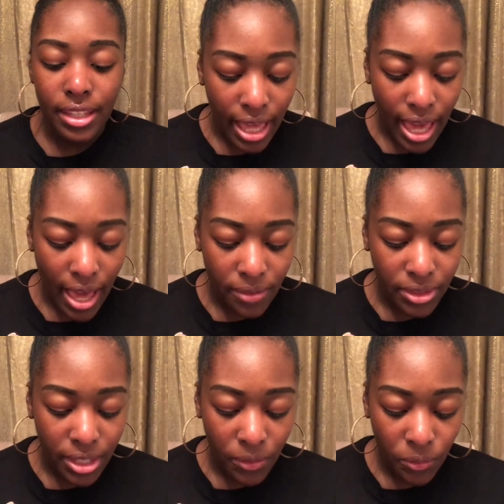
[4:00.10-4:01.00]
they have
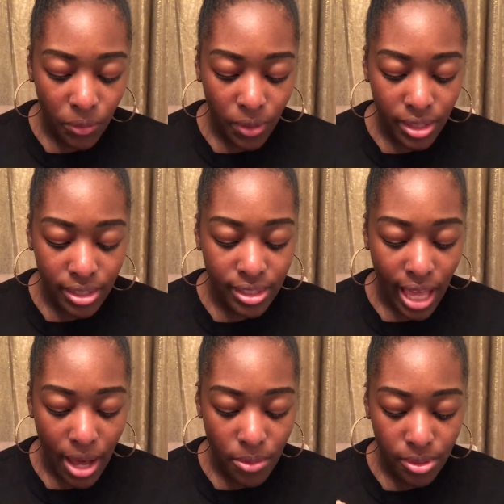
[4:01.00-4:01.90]
different
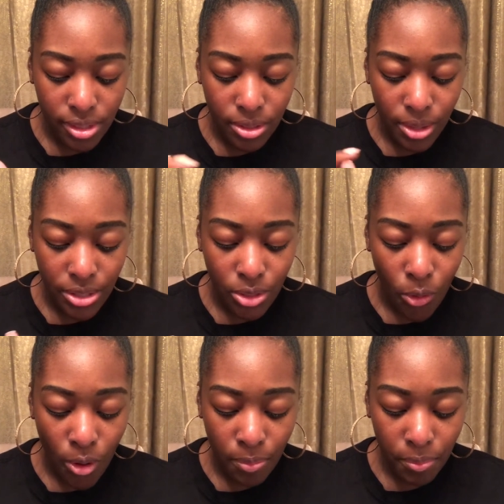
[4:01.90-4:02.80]
sounds. So there's a
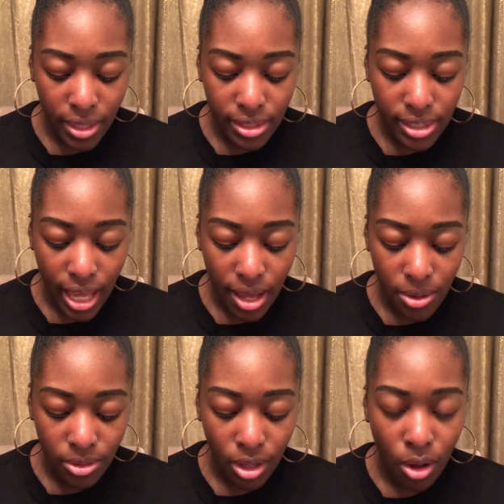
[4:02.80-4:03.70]
heartbeat
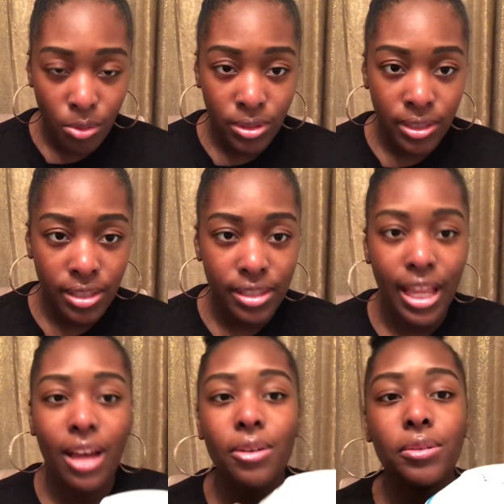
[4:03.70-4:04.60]
sound, an ocean
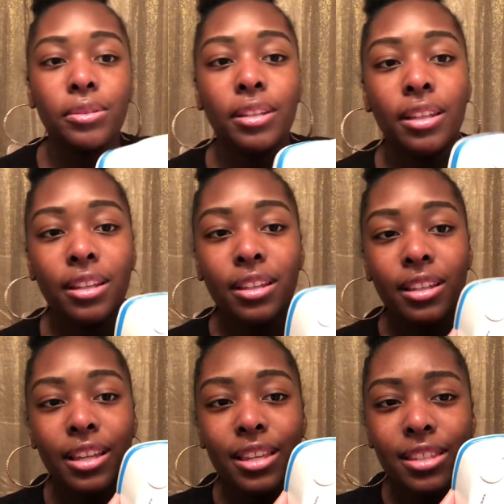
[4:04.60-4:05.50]
sound.
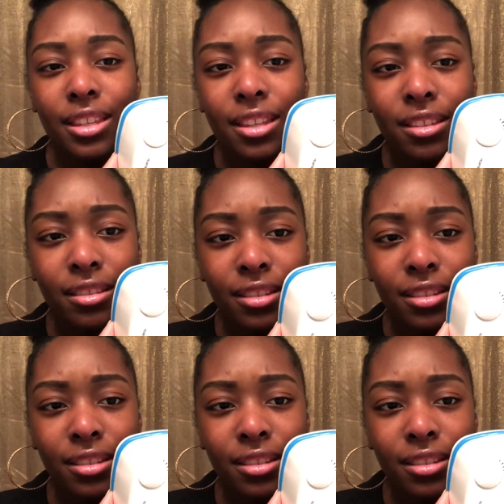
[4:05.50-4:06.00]
Can you see it?